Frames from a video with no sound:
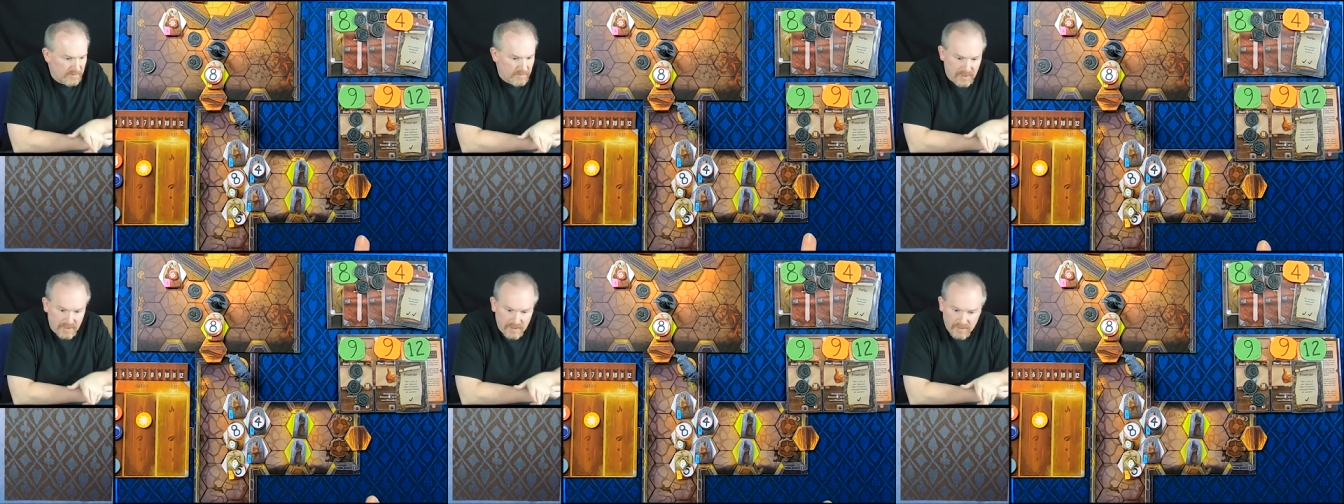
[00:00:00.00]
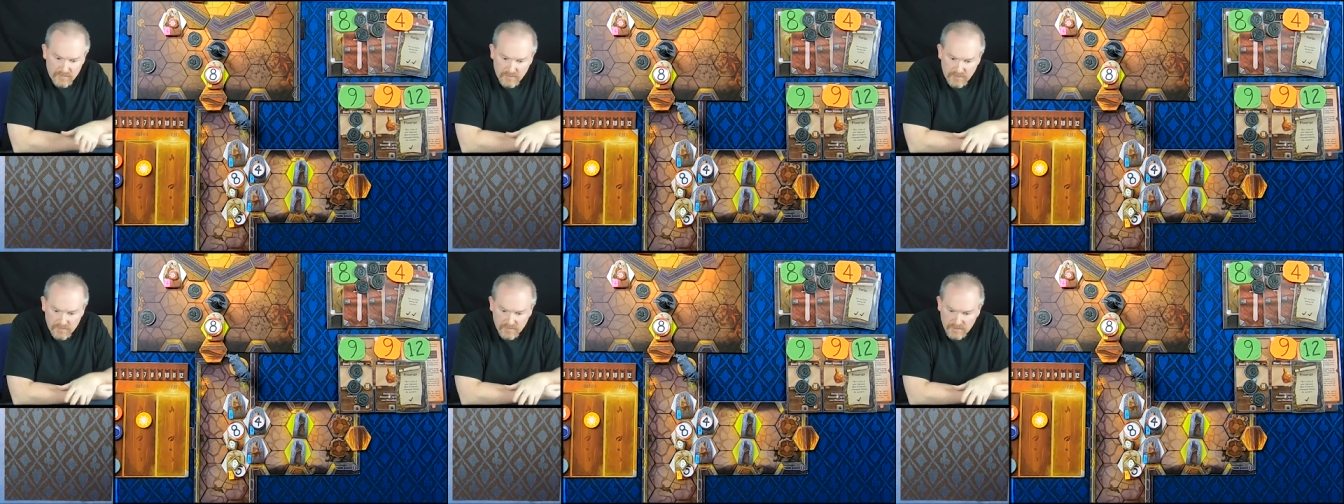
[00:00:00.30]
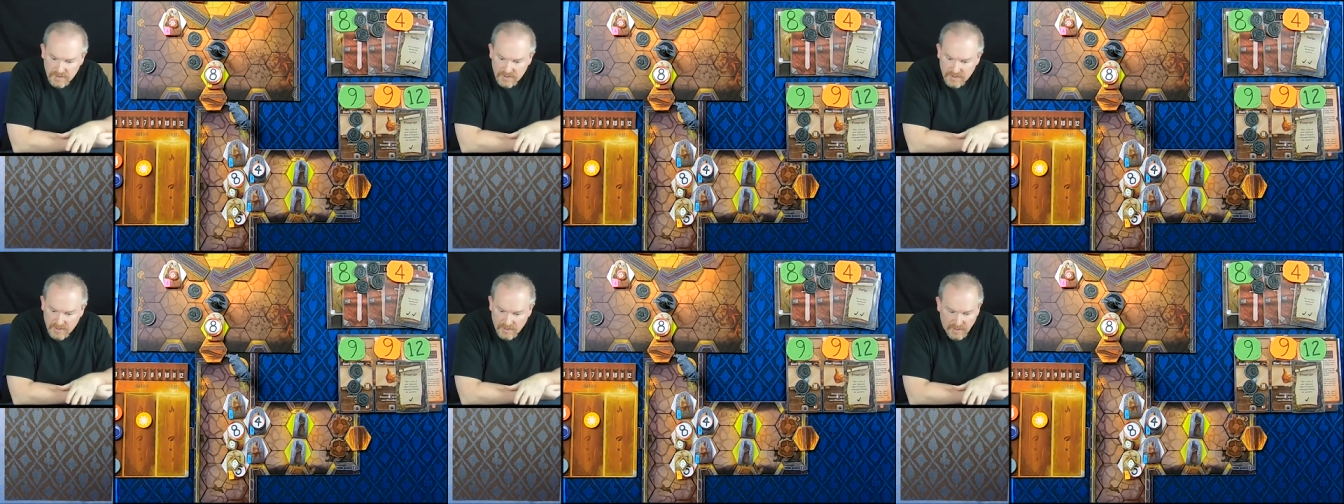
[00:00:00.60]
ready to move
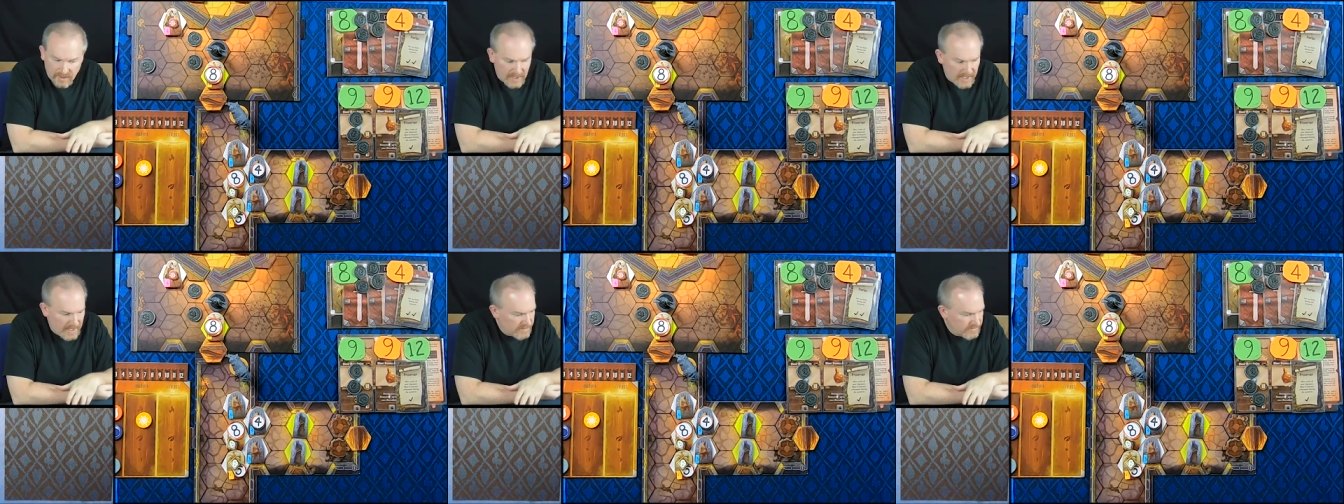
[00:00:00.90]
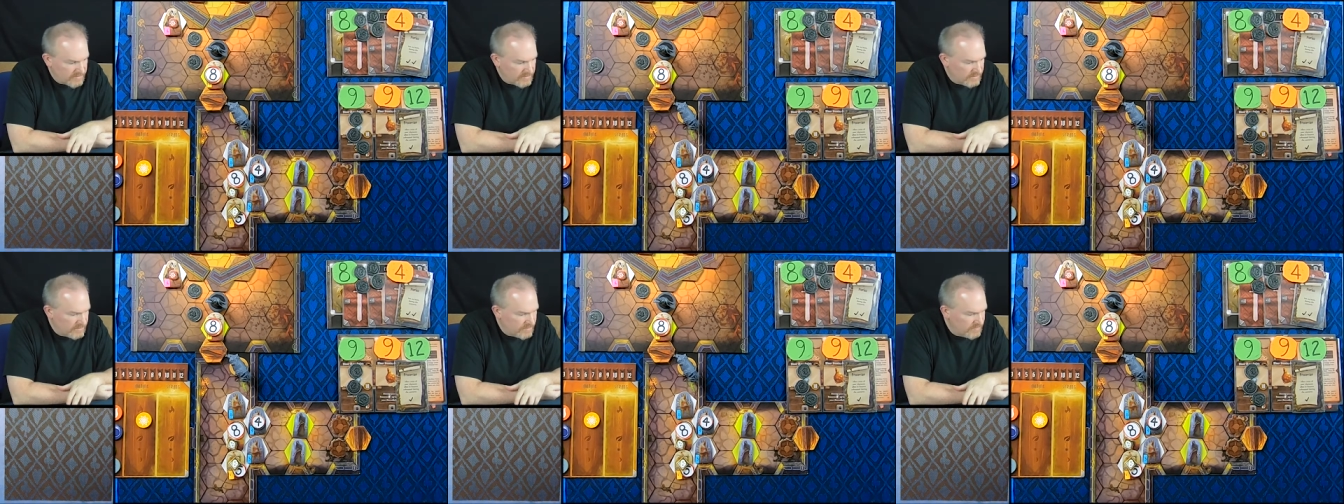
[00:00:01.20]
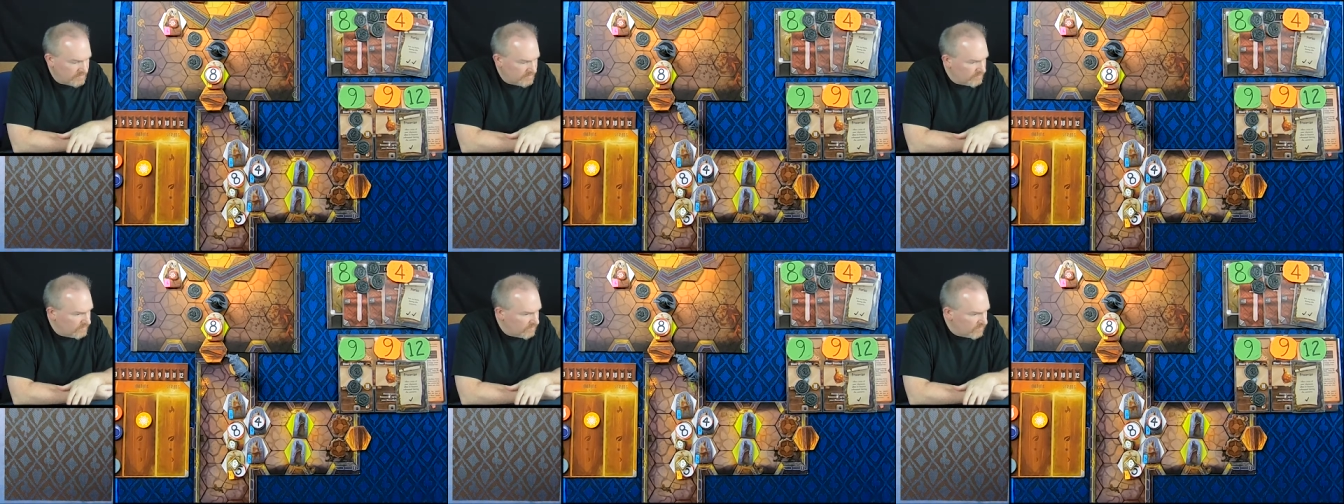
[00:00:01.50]
into the last
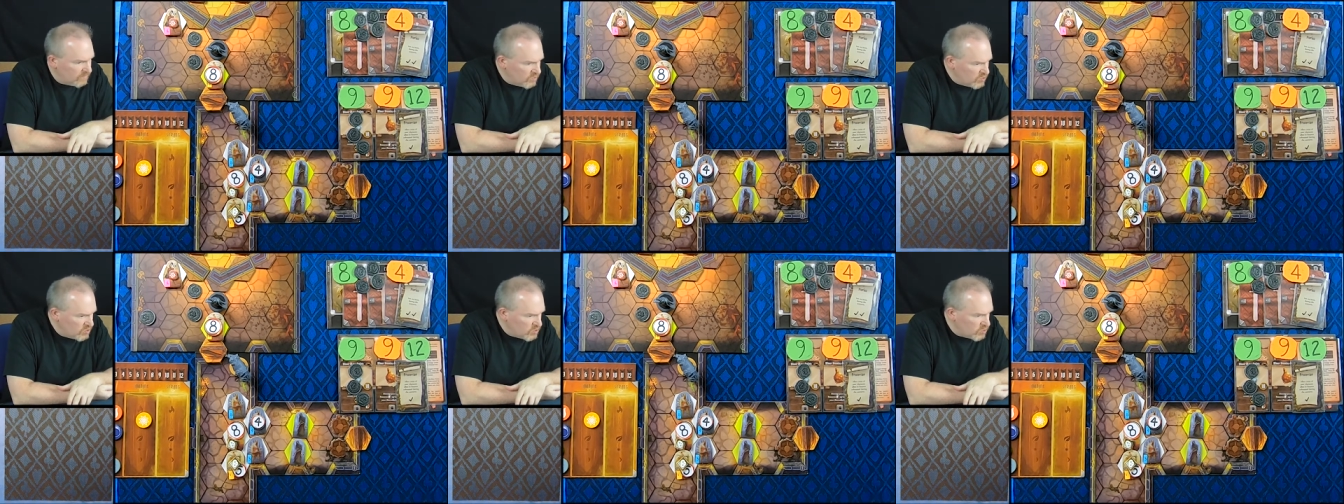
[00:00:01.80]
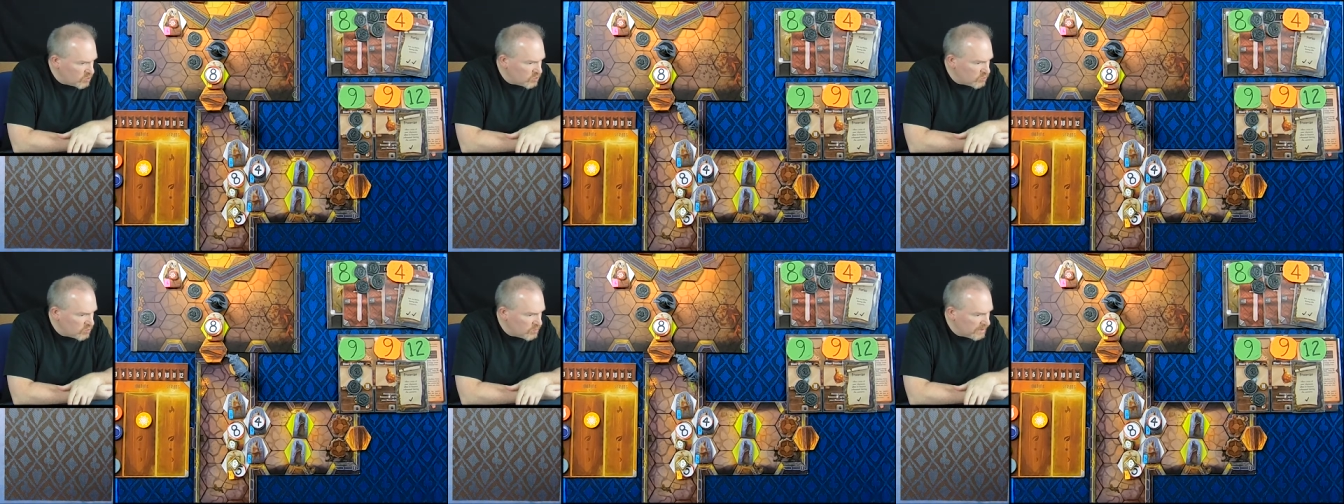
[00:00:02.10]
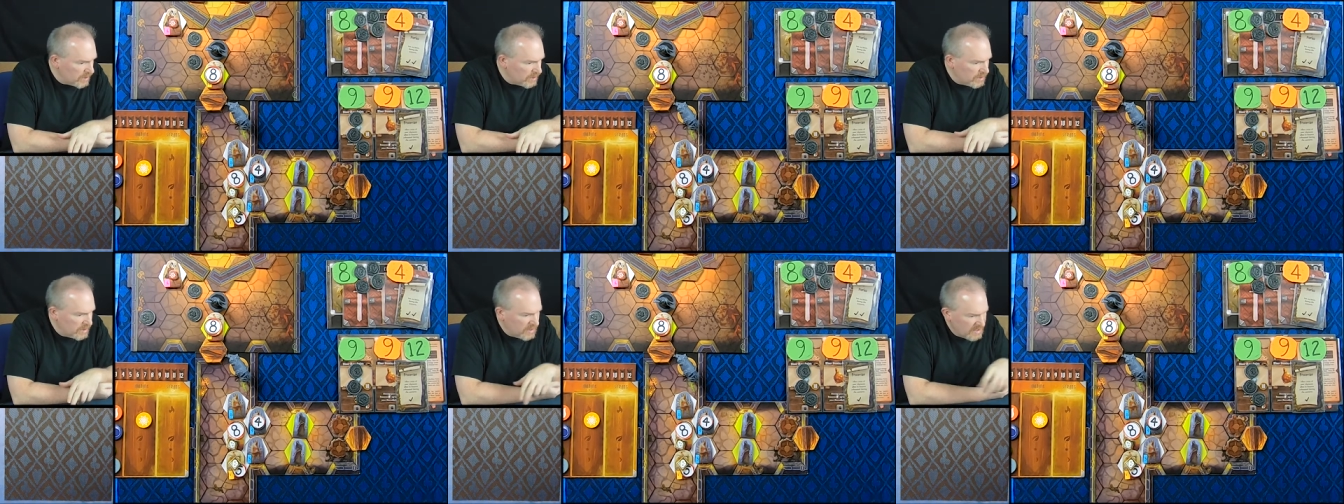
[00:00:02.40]

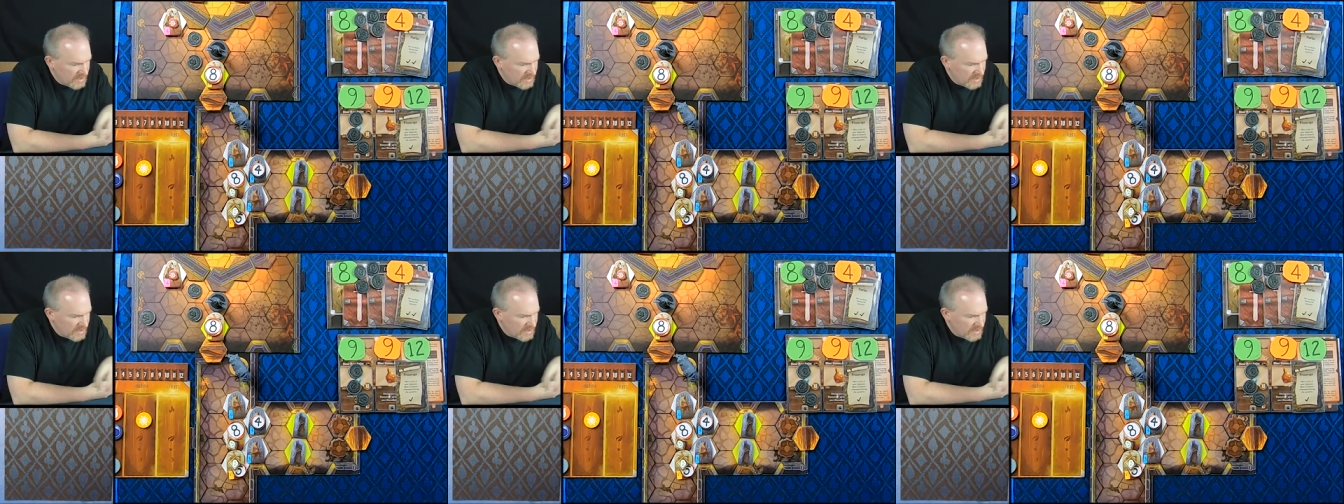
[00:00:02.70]
room.